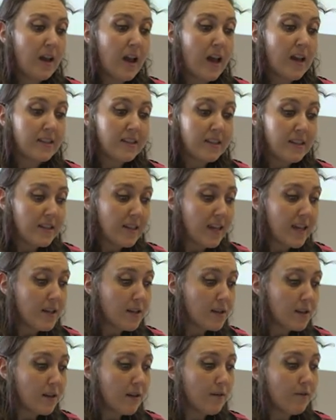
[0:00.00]
As an
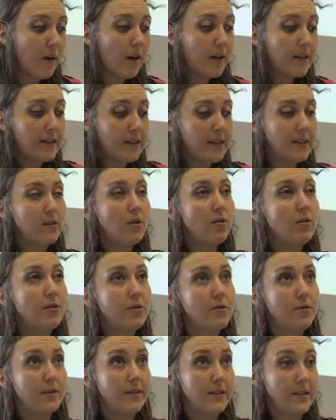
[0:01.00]
indication of Huxley's
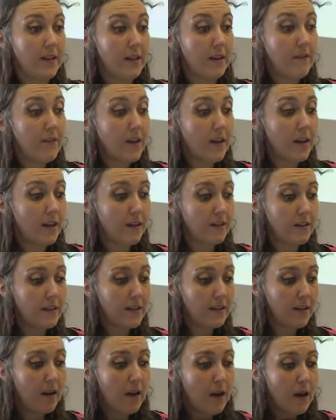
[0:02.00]
cultural
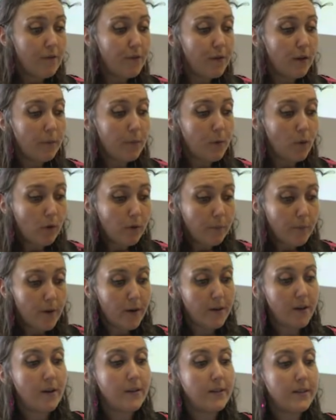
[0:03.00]
significance, Philip
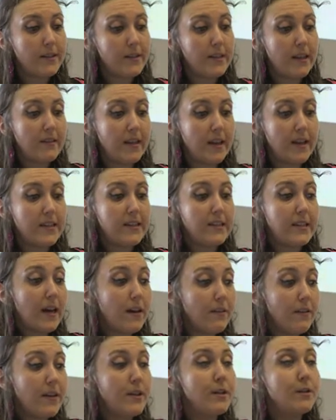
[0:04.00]
Goldberg notes that his
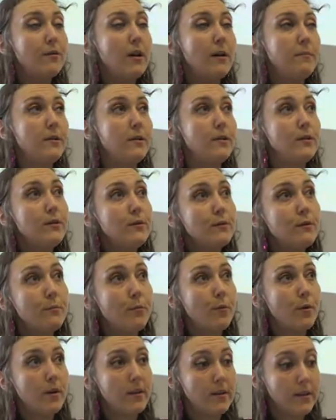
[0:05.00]
death interrupted news
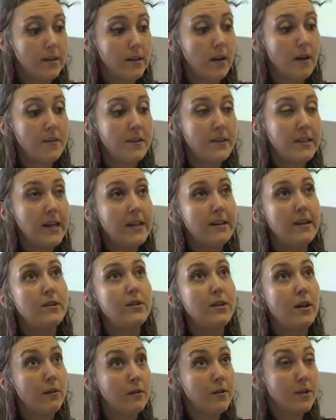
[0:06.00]
reports on the day
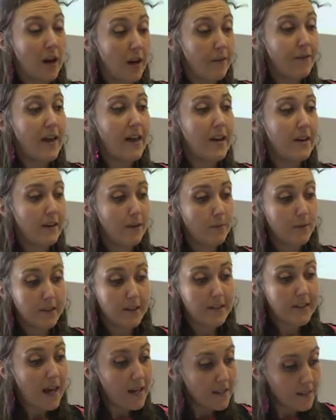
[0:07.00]
that John F. Kennedy was
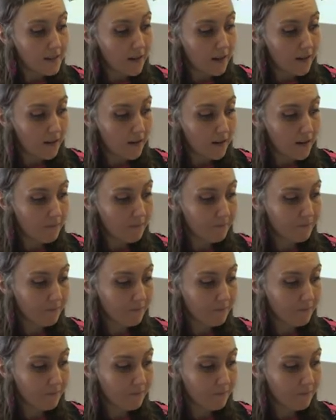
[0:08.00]
assassinated.